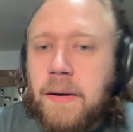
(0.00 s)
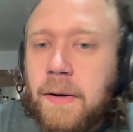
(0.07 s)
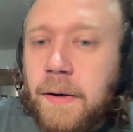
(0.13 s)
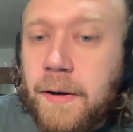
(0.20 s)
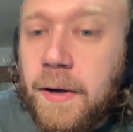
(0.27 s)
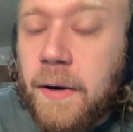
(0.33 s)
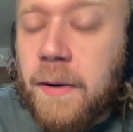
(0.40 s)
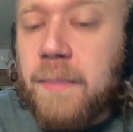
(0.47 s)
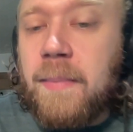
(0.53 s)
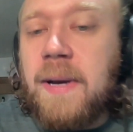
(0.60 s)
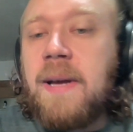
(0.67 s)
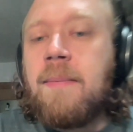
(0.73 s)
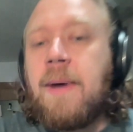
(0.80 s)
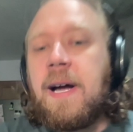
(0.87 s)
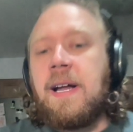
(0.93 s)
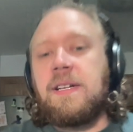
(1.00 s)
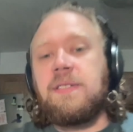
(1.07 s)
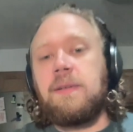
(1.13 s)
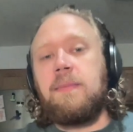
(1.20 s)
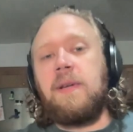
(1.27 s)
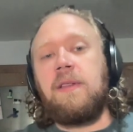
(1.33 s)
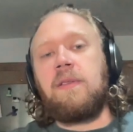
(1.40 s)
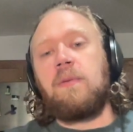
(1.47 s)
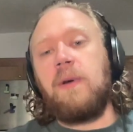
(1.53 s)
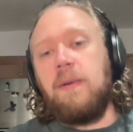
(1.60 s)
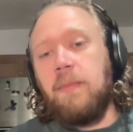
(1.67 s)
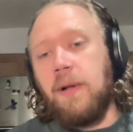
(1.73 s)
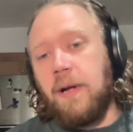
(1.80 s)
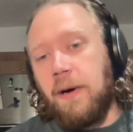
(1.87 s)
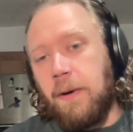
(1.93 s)
Or it might actually be 3
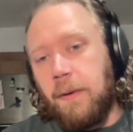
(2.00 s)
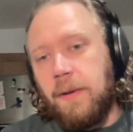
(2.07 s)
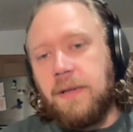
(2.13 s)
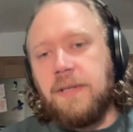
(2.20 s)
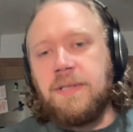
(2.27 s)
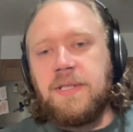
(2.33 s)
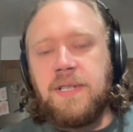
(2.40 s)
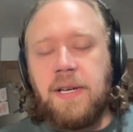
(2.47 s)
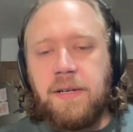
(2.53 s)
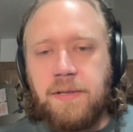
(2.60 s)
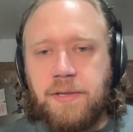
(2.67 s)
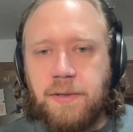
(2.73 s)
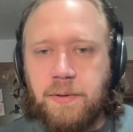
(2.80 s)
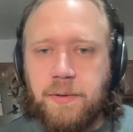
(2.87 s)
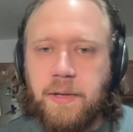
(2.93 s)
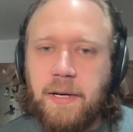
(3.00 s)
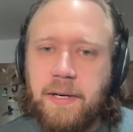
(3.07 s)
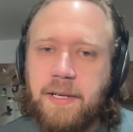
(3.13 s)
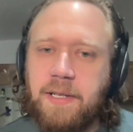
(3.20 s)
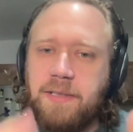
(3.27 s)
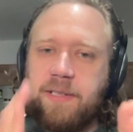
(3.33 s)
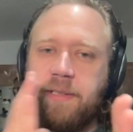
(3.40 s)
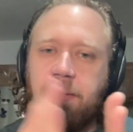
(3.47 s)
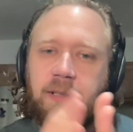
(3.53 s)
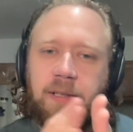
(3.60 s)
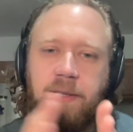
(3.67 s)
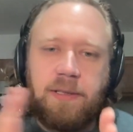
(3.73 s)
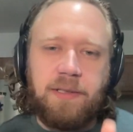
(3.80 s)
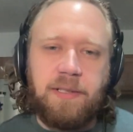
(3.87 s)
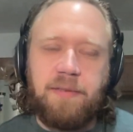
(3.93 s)
blow instead of 2 draw, because
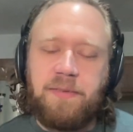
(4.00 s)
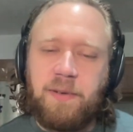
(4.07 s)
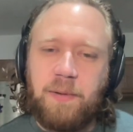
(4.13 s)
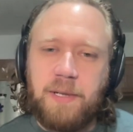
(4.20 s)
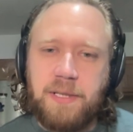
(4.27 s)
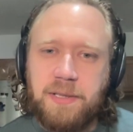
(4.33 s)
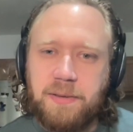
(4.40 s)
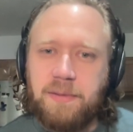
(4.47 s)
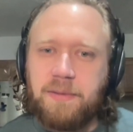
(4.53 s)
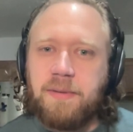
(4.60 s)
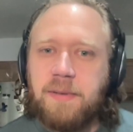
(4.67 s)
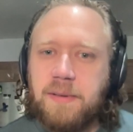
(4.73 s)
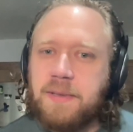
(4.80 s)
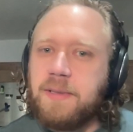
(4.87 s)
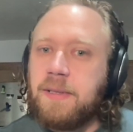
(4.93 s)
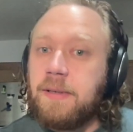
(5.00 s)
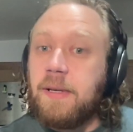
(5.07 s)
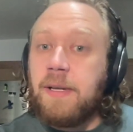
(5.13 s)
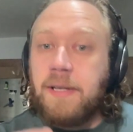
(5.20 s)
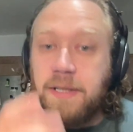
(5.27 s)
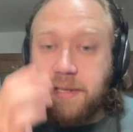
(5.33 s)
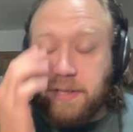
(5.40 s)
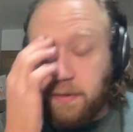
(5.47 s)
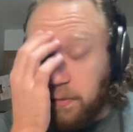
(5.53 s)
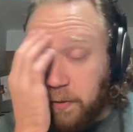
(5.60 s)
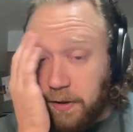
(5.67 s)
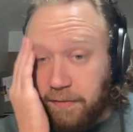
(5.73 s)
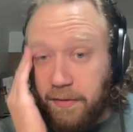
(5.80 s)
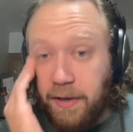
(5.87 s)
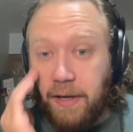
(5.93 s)
if you listen at least to the
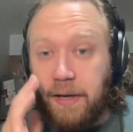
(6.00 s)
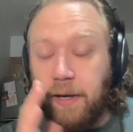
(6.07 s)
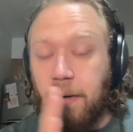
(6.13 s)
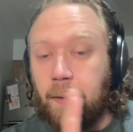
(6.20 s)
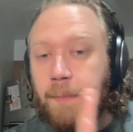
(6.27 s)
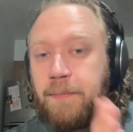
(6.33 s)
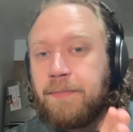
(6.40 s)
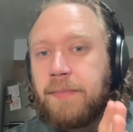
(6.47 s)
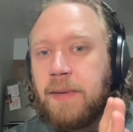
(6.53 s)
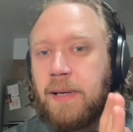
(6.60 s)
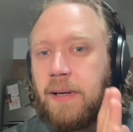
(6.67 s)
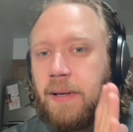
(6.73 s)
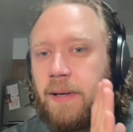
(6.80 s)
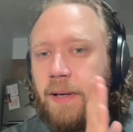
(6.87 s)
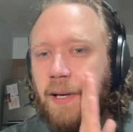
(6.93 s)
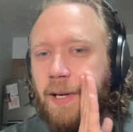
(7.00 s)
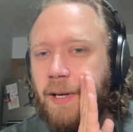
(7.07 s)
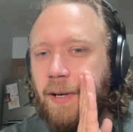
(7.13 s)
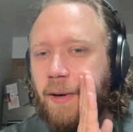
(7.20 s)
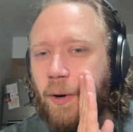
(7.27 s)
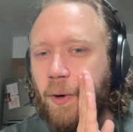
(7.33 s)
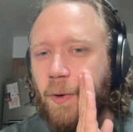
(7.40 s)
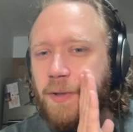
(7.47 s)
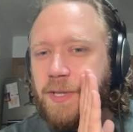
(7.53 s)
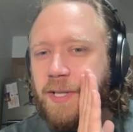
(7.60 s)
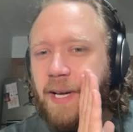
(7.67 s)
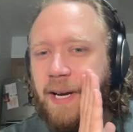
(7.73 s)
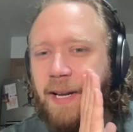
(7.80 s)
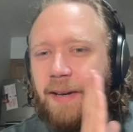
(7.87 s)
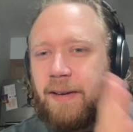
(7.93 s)
one video, he holds
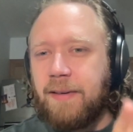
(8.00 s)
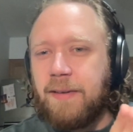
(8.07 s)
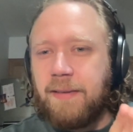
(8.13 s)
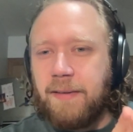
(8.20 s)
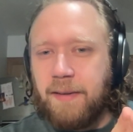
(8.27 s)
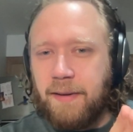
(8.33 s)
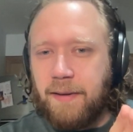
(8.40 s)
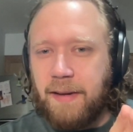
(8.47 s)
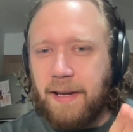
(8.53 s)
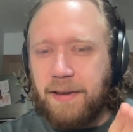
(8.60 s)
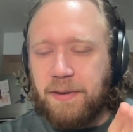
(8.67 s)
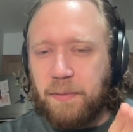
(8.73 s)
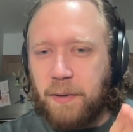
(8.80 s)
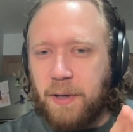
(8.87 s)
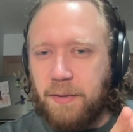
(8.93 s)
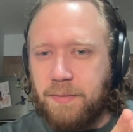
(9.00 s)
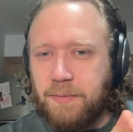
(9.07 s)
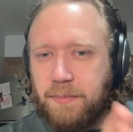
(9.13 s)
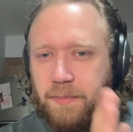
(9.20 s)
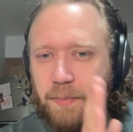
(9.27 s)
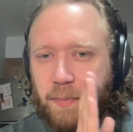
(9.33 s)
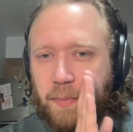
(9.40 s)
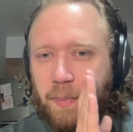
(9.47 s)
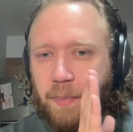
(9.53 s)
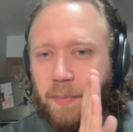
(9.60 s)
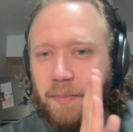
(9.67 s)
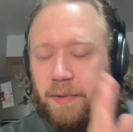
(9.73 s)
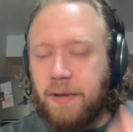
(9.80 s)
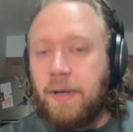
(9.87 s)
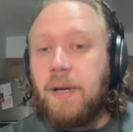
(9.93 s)
that 3
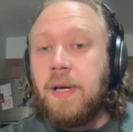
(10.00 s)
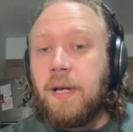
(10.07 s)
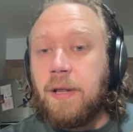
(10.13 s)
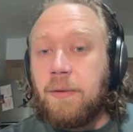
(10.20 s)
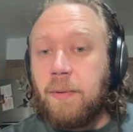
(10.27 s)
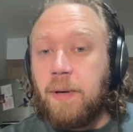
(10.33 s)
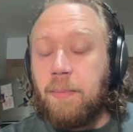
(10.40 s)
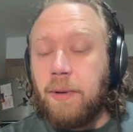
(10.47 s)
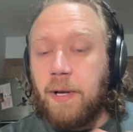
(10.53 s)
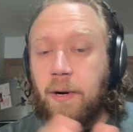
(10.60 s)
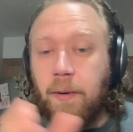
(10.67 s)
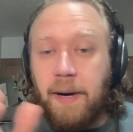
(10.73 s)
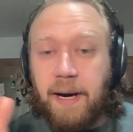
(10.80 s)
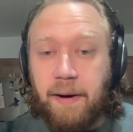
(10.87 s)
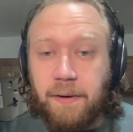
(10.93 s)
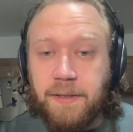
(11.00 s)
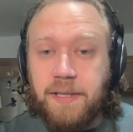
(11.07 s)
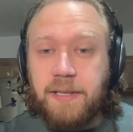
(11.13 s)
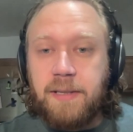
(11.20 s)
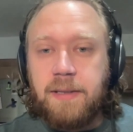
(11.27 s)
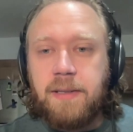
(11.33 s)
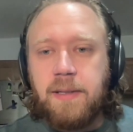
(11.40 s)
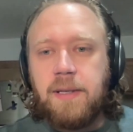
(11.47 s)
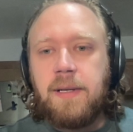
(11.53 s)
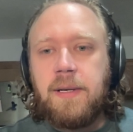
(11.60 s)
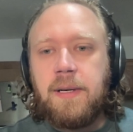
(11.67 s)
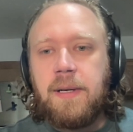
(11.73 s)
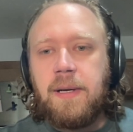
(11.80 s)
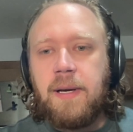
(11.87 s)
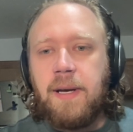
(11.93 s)
blow out
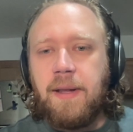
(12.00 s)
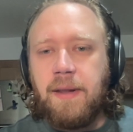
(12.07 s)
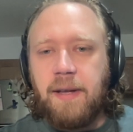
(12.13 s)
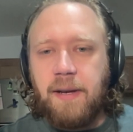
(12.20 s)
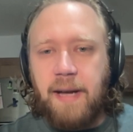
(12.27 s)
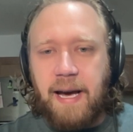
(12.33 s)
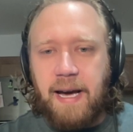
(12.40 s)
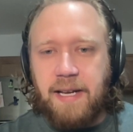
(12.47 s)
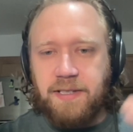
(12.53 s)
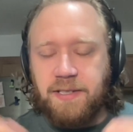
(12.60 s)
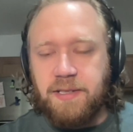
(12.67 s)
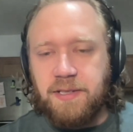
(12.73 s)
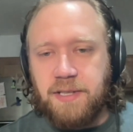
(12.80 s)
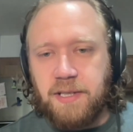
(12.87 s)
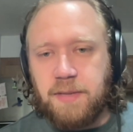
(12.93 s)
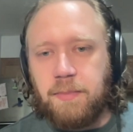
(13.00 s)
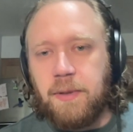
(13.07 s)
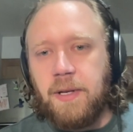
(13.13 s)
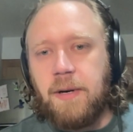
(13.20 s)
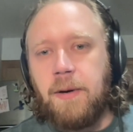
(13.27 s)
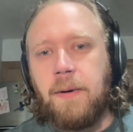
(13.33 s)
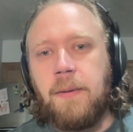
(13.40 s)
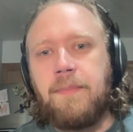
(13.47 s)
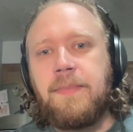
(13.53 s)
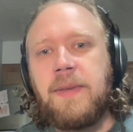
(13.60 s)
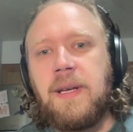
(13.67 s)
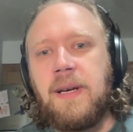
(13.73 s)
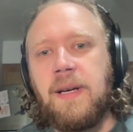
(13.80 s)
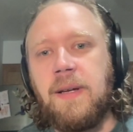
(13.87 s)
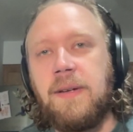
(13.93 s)
and then adds the 6 blow
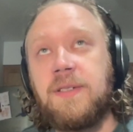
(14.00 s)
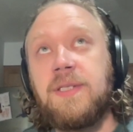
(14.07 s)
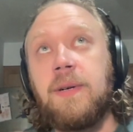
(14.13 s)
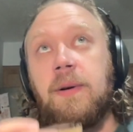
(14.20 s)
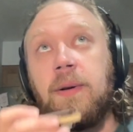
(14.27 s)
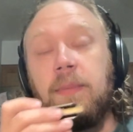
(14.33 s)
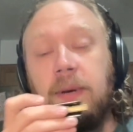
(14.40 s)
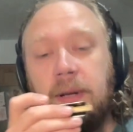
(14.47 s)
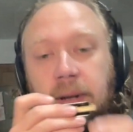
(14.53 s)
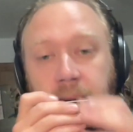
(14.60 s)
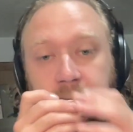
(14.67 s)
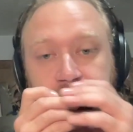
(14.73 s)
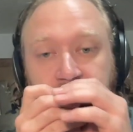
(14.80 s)
in, so it'd be like.